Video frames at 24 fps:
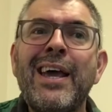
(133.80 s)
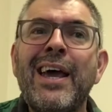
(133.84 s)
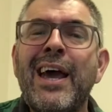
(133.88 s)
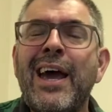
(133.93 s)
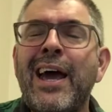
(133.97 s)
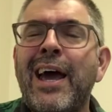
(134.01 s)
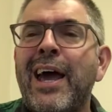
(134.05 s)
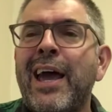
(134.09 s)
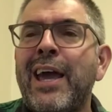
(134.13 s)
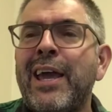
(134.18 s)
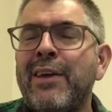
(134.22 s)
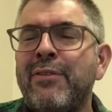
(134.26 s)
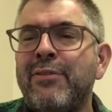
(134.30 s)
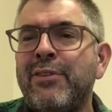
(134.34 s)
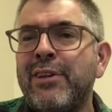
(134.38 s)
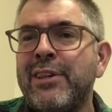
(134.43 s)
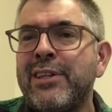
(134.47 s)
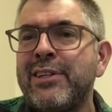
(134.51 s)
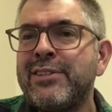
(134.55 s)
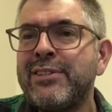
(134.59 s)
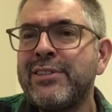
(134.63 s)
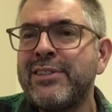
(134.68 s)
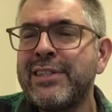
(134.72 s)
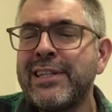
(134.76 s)
If you
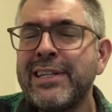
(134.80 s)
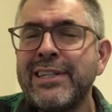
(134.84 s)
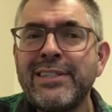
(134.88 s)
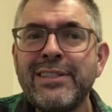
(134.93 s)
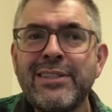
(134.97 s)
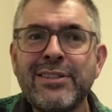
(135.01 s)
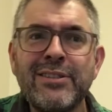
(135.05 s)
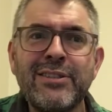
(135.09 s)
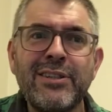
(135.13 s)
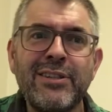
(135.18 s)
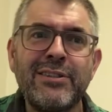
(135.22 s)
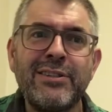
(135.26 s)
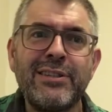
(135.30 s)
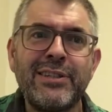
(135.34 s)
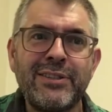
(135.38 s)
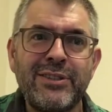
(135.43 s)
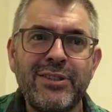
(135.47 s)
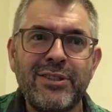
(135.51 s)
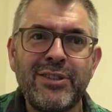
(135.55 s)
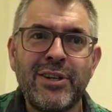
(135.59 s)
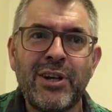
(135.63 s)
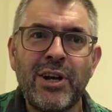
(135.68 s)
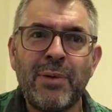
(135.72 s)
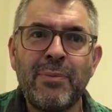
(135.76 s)
listened in to Sunday's
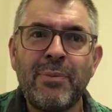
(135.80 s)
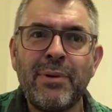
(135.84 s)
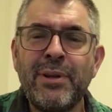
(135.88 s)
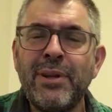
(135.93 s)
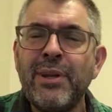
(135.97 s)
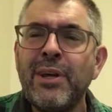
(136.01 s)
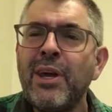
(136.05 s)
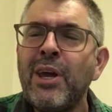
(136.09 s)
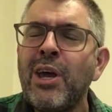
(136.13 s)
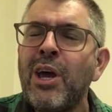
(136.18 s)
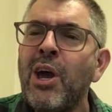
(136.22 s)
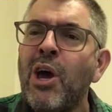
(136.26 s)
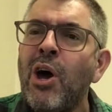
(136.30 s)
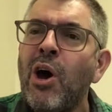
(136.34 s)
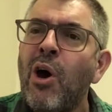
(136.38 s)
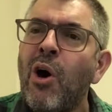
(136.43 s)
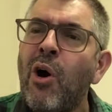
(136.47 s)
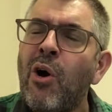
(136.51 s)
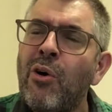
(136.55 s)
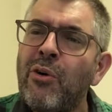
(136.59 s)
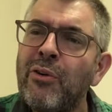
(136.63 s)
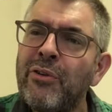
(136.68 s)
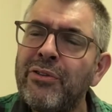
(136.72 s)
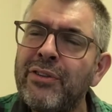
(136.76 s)
sermon
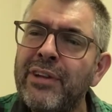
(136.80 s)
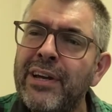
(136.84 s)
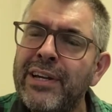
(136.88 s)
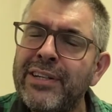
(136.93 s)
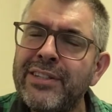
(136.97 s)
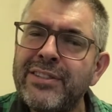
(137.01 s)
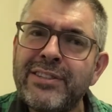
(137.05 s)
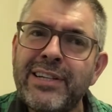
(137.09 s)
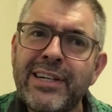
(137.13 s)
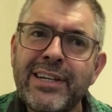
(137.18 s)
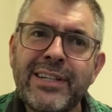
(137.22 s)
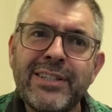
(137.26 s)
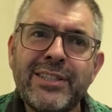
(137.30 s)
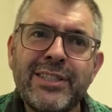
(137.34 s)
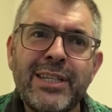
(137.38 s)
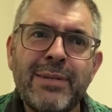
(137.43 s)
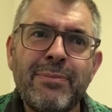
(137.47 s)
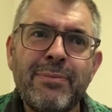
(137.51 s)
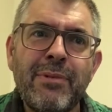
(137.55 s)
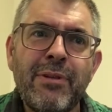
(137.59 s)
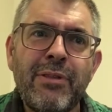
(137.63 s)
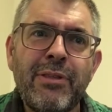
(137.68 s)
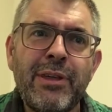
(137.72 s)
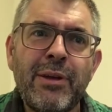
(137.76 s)
on 2
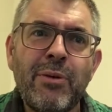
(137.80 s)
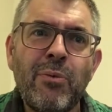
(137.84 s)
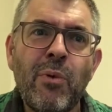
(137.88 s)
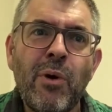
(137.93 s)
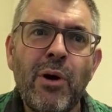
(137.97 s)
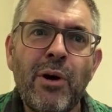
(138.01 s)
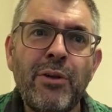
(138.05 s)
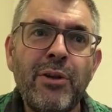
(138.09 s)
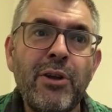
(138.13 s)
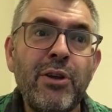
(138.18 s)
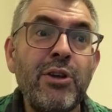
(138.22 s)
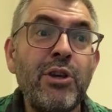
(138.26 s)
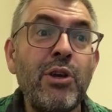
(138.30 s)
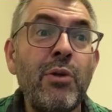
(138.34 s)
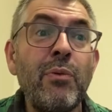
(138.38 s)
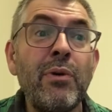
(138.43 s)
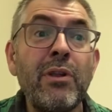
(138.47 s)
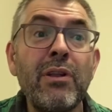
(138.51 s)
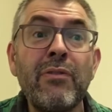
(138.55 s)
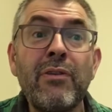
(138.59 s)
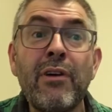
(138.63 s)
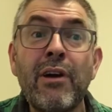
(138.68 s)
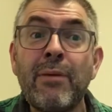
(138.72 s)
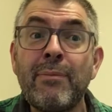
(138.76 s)
Timothy 1, you will
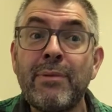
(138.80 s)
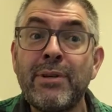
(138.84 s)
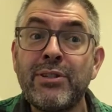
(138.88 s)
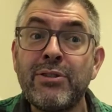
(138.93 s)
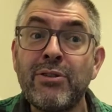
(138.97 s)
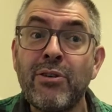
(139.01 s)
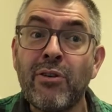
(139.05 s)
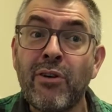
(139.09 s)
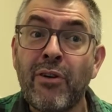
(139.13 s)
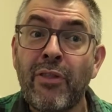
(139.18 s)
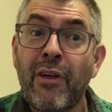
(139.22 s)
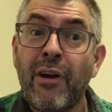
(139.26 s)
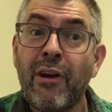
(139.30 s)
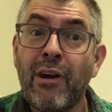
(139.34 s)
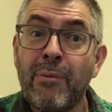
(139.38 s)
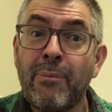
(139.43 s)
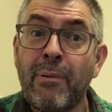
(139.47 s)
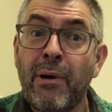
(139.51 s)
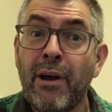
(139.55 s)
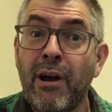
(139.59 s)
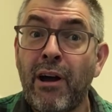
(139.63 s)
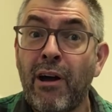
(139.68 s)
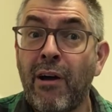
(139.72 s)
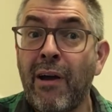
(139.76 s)
have heard me talk there
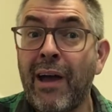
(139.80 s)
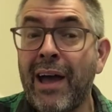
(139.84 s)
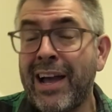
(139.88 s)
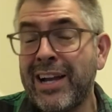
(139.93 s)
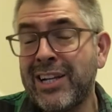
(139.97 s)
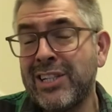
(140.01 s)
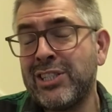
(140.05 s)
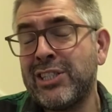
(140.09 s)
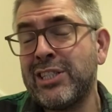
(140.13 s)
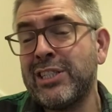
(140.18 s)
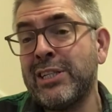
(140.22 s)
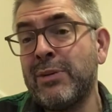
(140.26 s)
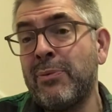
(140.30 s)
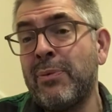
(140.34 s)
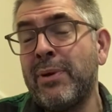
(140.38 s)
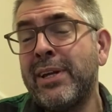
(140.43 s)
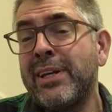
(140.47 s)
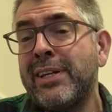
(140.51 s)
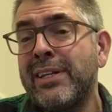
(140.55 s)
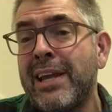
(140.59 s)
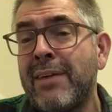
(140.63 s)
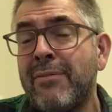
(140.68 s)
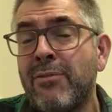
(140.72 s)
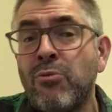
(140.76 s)
about how actually we
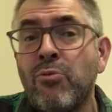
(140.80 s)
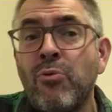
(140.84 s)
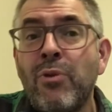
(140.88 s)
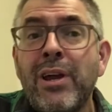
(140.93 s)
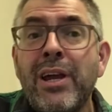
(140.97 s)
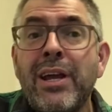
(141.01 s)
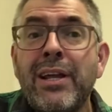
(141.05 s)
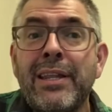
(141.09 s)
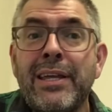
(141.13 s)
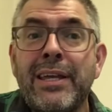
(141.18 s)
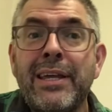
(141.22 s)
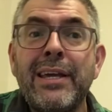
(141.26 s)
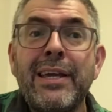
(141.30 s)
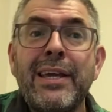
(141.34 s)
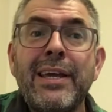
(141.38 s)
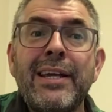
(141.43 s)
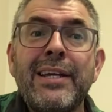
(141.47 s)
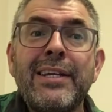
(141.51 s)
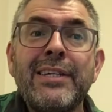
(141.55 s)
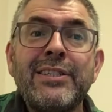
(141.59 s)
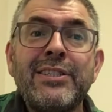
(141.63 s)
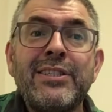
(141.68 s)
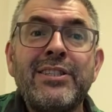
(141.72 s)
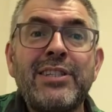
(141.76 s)
can never really
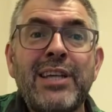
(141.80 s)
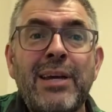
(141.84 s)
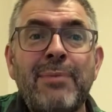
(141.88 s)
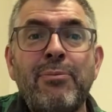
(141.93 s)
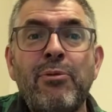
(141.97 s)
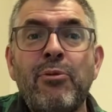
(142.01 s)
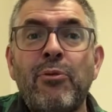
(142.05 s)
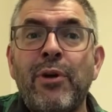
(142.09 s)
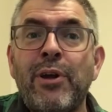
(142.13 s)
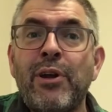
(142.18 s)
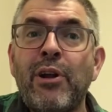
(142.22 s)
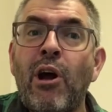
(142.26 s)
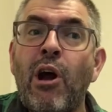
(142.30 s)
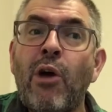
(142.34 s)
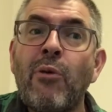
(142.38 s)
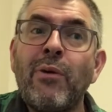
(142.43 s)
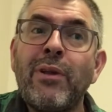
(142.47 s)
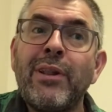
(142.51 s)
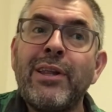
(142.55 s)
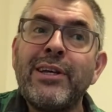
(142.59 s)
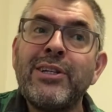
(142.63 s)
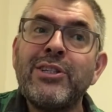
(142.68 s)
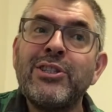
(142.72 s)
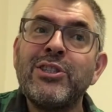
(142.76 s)
separate our
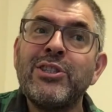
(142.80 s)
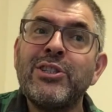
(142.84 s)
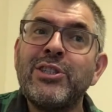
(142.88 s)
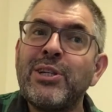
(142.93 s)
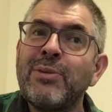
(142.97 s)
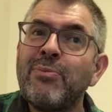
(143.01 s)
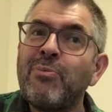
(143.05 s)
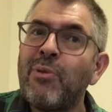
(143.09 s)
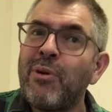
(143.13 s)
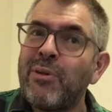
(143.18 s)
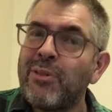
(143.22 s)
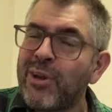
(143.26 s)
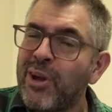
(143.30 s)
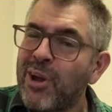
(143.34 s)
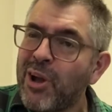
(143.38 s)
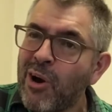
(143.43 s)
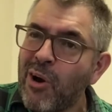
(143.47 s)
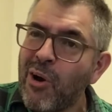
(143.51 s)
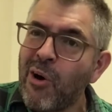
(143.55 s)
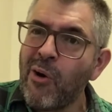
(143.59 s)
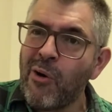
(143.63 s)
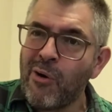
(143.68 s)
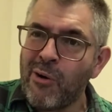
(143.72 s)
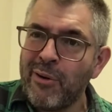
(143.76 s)
relationship with
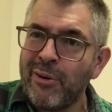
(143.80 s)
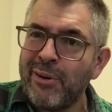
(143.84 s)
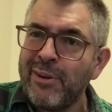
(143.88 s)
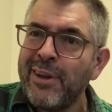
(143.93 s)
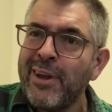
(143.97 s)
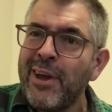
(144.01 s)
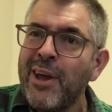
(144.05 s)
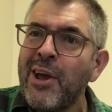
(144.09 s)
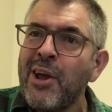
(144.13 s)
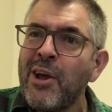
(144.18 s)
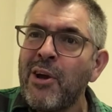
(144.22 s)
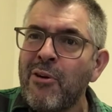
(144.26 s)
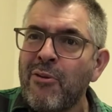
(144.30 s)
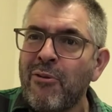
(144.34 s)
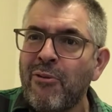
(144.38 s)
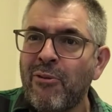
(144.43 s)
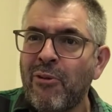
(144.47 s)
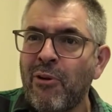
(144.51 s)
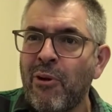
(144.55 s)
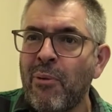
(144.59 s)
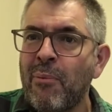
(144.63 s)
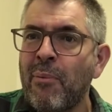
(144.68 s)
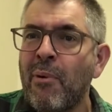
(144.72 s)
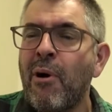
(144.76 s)
God
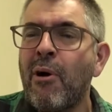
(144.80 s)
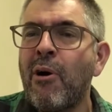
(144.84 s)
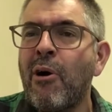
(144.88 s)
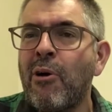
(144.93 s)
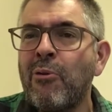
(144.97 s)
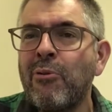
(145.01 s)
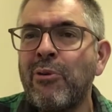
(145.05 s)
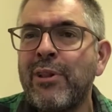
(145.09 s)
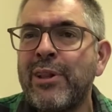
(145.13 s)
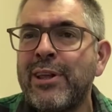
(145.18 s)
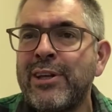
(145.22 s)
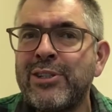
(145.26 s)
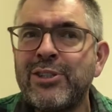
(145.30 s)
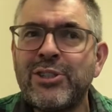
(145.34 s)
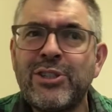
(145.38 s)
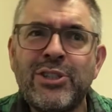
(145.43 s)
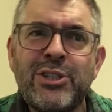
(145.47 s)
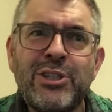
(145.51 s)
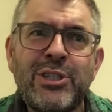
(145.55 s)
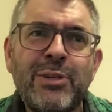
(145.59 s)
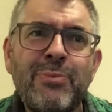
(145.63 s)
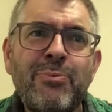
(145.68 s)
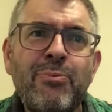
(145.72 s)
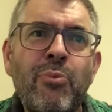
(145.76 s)
from our
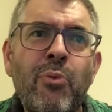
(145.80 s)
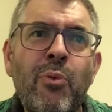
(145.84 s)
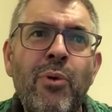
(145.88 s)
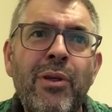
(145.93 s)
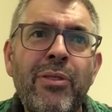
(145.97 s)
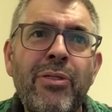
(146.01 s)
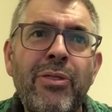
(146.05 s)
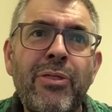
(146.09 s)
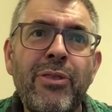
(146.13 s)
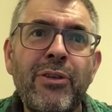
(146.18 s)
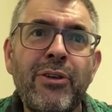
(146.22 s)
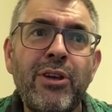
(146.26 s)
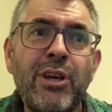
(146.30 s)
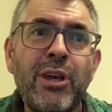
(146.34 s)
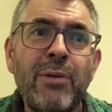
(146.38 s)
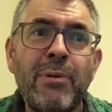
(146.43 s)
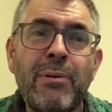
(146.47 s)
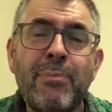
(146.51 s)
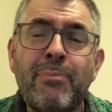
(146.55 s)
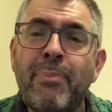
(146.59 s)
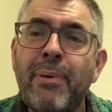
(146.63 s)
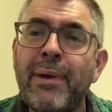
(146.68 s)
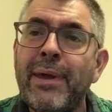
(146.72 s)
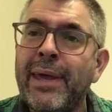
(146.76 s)
relationship with
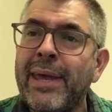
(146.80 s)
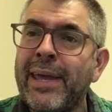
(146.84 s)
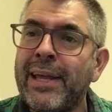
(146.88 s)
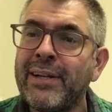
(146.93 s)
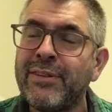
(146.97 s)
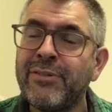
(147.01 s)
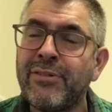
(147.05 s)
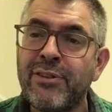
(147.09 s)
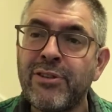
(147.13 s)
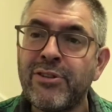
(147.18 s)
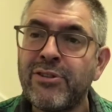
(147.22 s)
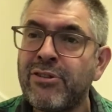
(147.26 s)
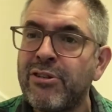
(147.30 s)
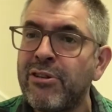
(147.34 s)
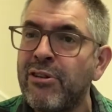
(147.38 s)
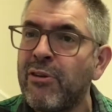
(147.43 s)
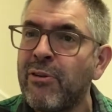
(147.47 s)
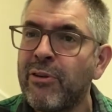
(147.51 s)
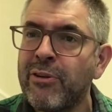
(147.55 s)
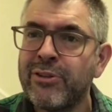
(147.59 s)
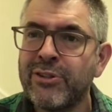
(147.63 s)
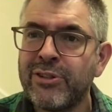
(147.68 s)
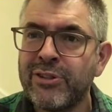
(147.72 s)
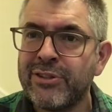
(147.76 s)
human beings. The two
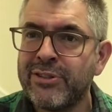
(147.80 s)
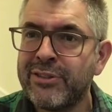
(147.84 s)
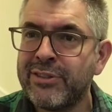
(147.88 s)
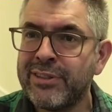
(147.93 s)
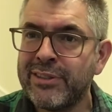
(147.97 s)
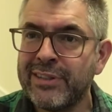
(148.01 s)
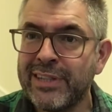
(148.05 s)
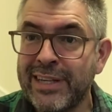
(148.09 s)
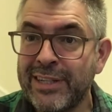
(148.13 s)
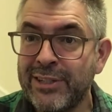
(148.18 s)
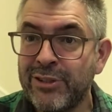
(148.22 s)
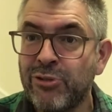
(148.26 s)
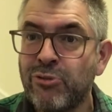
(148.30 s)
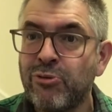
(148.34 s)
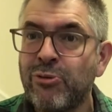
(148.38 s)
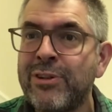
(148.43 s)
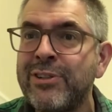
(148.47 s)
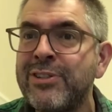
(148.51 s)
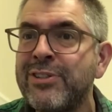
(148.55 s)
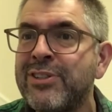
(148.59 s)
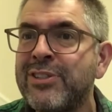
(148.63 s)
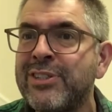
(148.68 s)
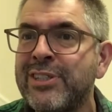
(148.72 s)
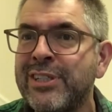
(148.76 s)
are just
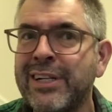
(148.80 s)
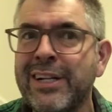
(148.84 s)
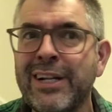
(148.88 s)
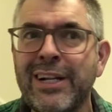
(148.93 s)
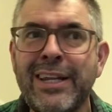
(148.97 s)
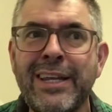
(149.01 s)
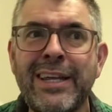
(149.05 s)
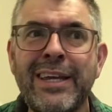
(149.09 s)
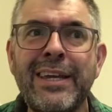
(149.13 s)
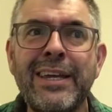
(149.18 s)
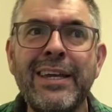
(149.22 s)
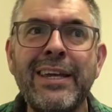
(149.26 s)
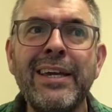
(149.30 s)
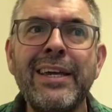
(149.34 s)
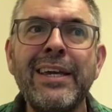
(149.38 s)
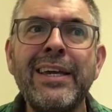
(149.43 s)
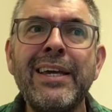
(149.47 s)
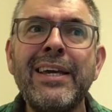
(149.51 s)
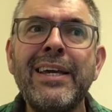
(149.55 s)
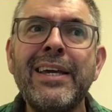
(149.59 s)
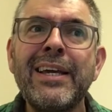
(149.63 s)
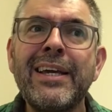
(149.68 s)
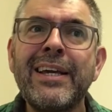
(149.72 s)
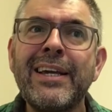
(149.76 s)
intrinsically
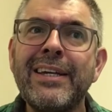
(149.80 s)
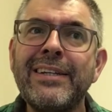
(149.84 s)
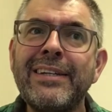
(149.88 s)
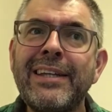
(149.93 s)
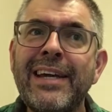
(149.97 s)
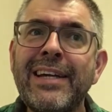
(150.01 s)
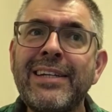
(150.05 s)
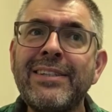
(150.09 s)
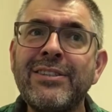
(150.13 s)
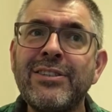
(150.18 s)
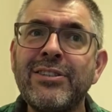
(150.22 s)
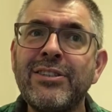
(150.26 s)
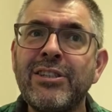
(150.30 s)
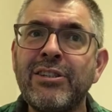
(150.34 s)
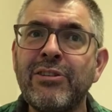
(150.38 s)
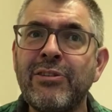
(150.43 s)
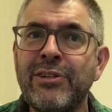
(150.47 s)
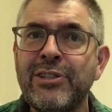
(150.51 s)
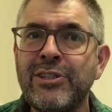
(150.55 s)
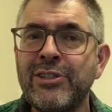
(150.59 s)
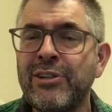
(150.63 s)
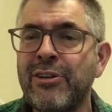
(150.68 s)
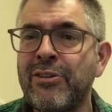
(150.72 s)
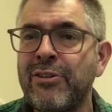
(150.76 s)
connected to
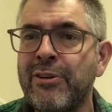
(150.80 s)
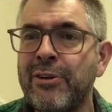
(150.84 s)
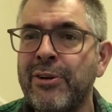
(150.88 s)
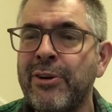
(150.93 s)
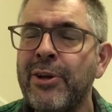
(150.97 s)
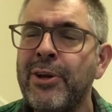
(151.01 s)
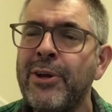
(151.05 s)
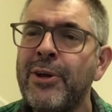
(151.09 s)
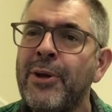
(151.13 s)
each other.